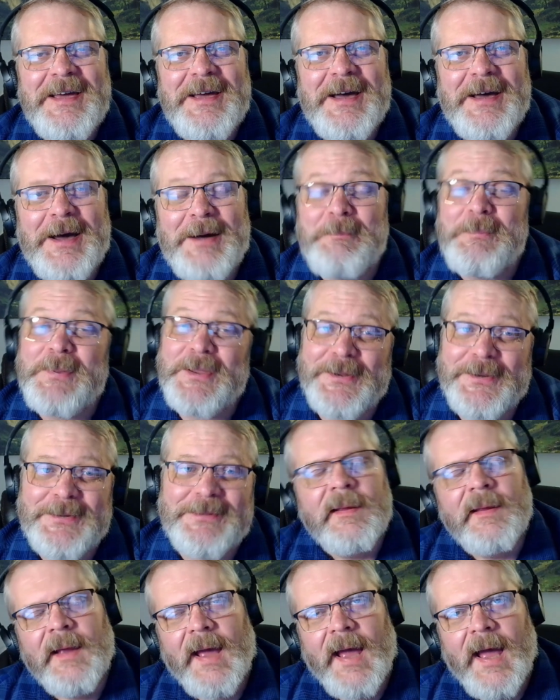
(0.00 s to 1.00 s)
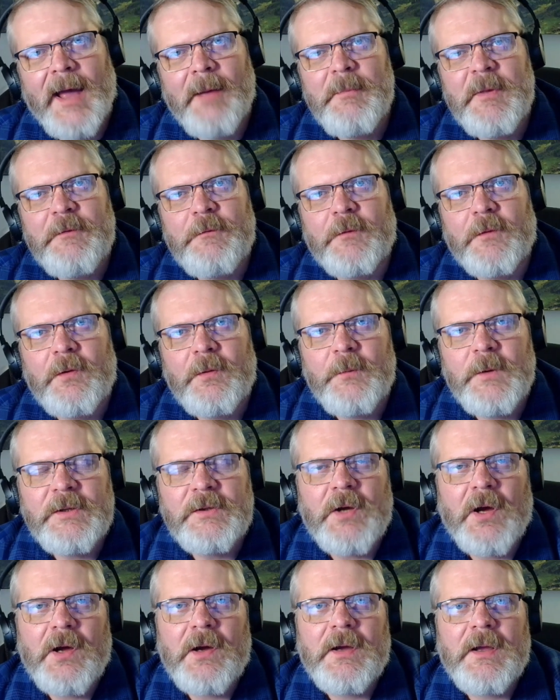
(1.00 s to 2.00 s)
appear. And before we
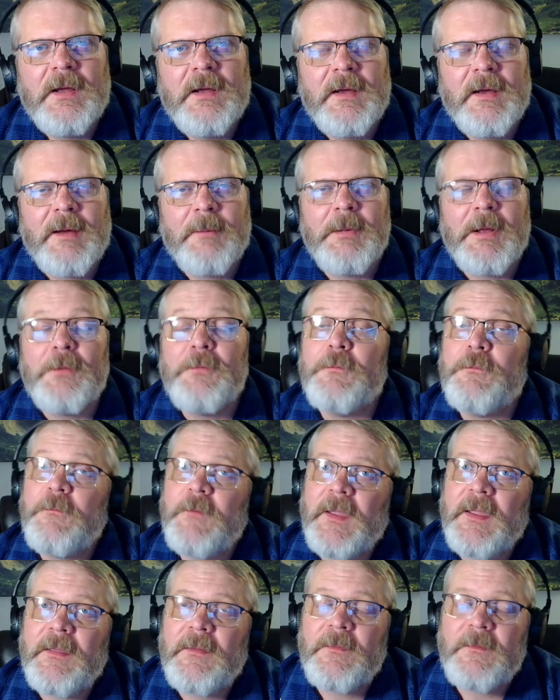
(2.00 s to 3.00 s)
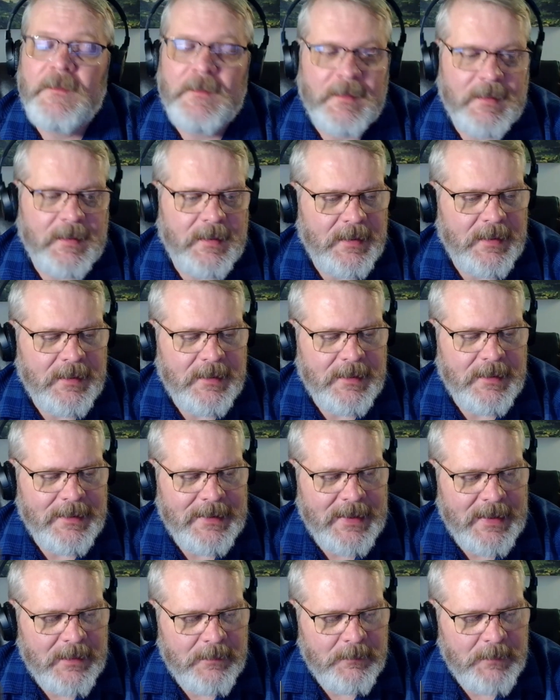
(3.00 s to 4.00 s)
talk about faith,
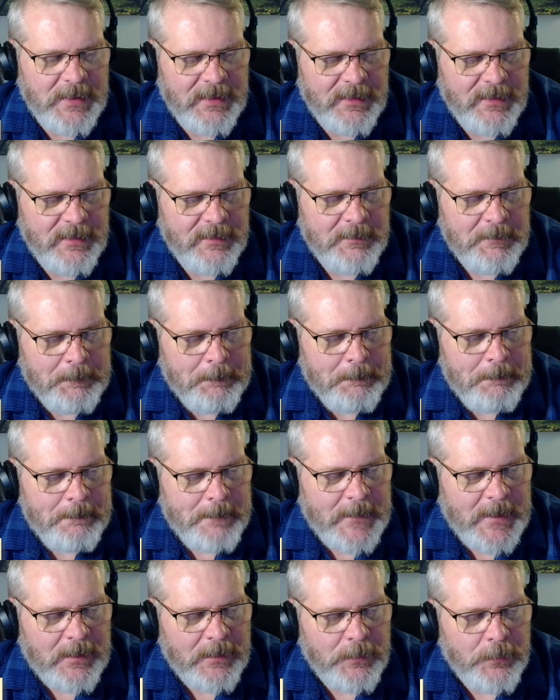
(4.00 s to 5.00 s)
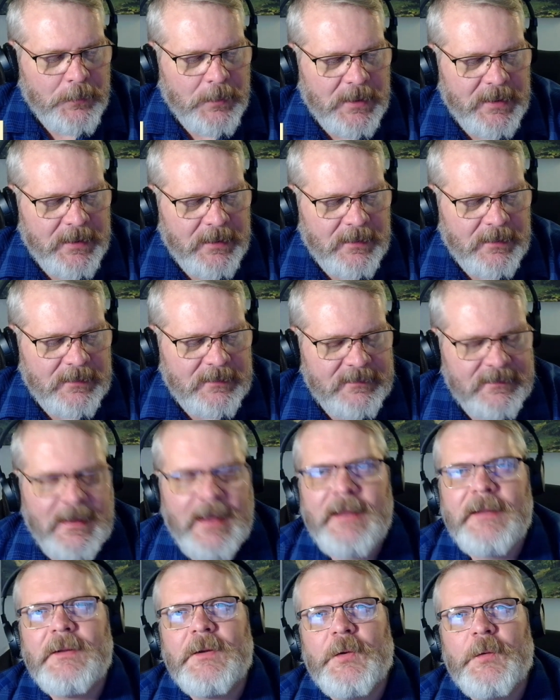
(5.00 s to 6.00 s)
let me do a little
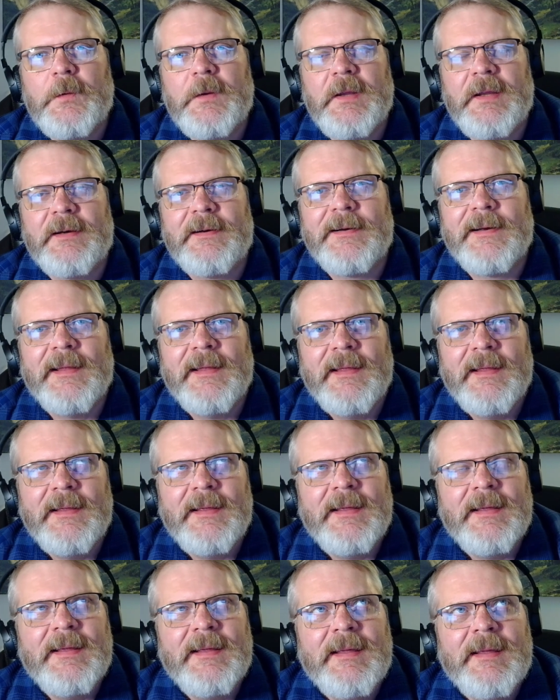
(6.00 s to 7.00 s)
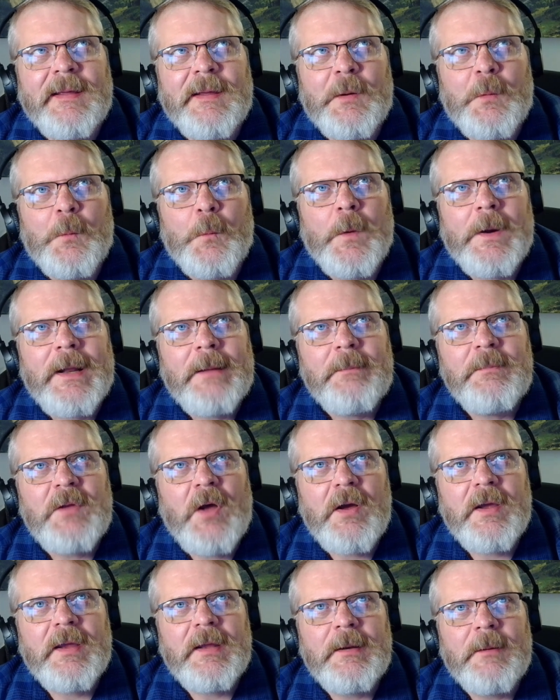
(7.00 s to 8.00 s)
side note here. When I'm
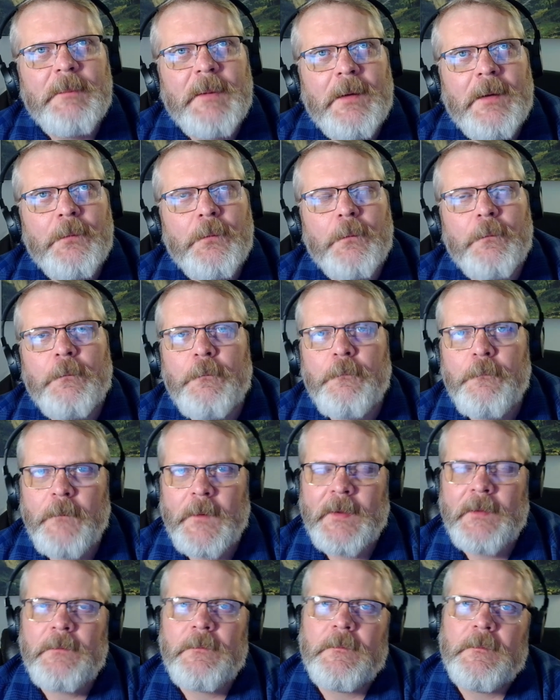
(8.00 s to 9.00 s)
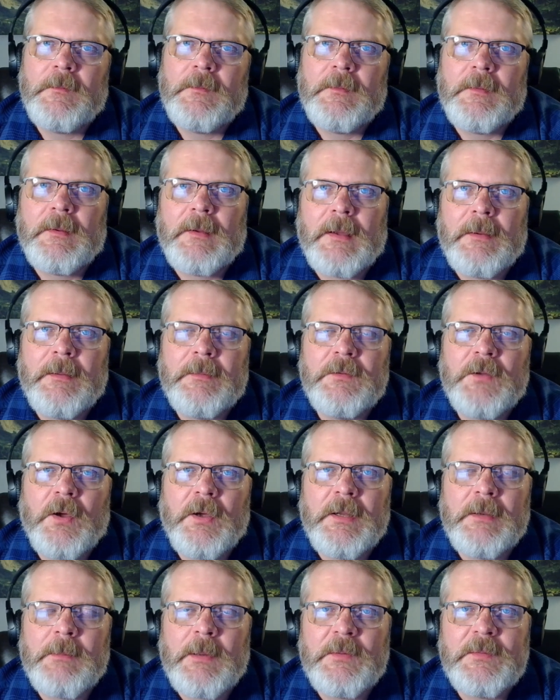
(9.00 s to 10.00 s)
talking about faith and I'm
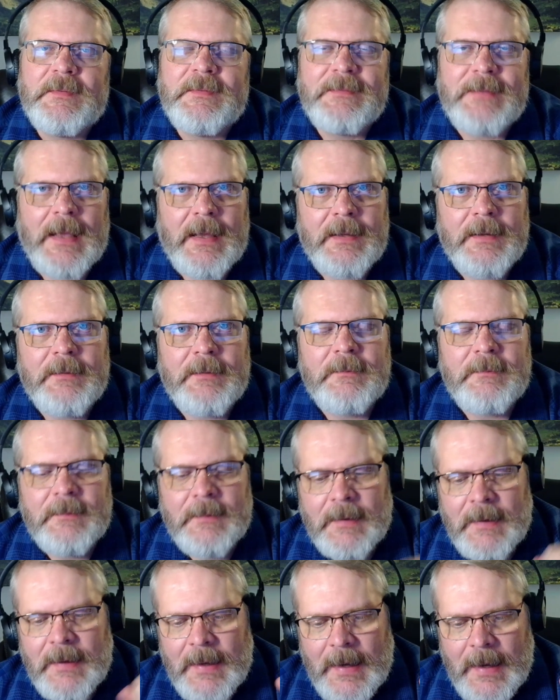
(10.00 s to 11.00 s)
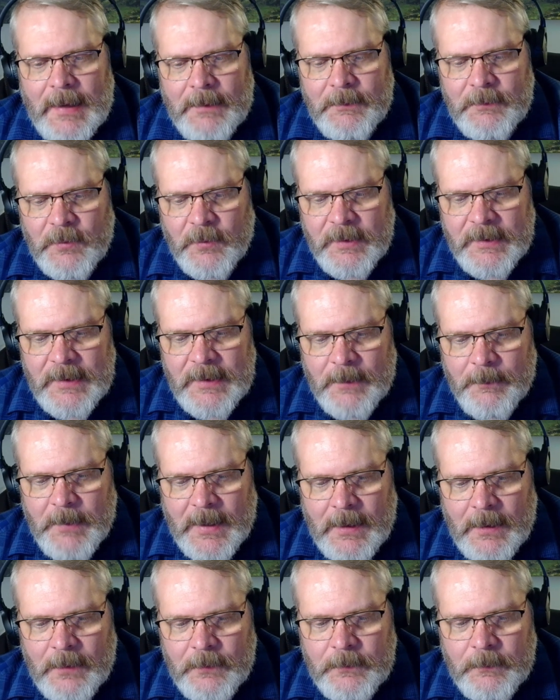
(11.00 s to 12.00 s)
talking about science, I'm talking
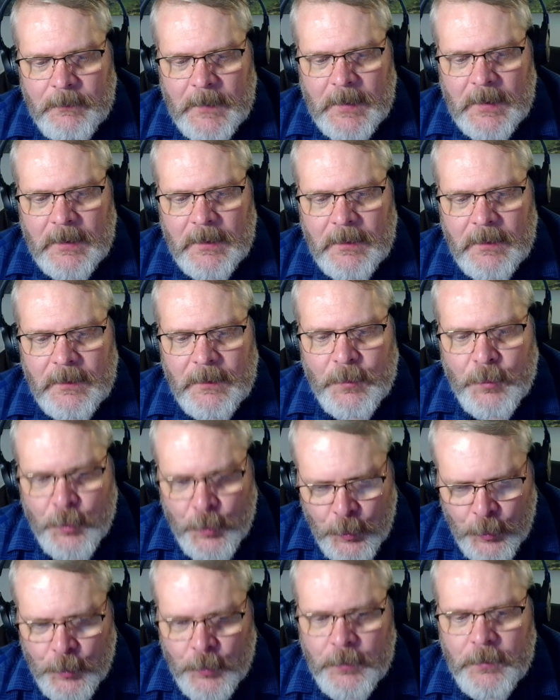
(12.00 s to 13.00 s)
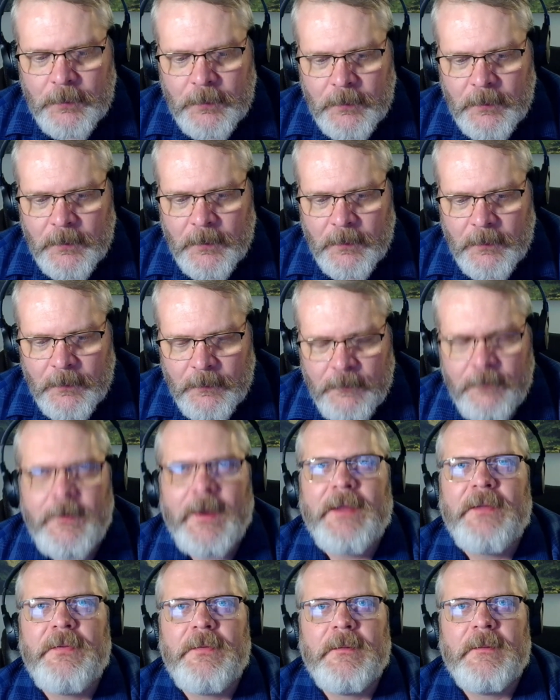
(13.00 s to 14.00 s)
about good
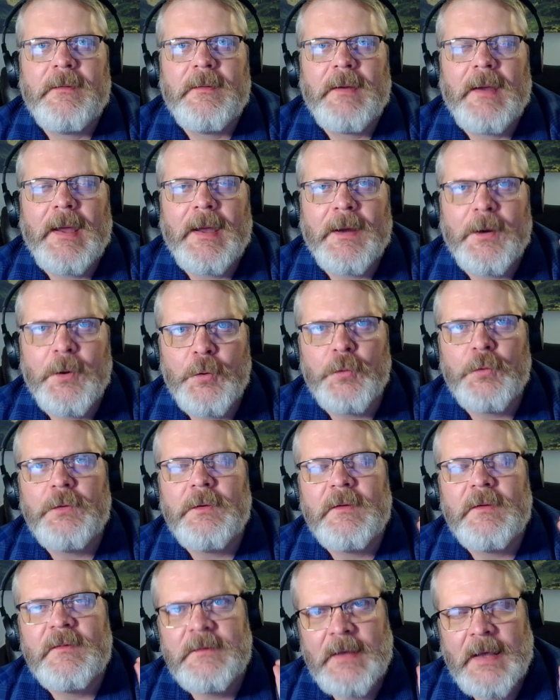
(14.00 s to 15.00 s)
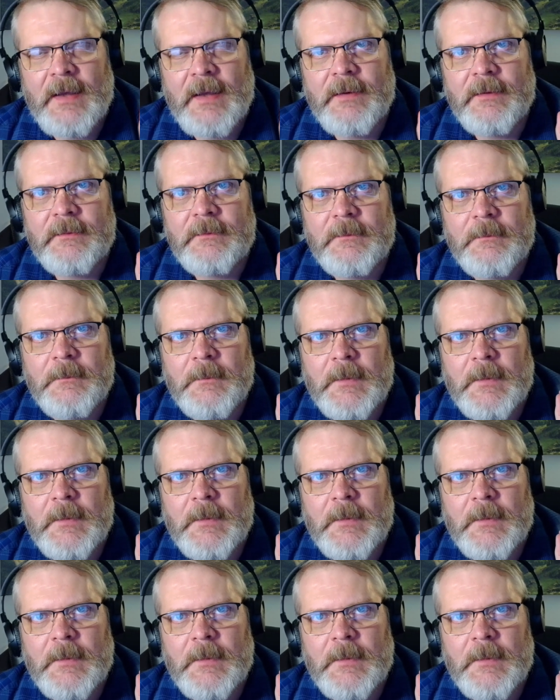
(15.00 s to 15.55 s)
faith and good science.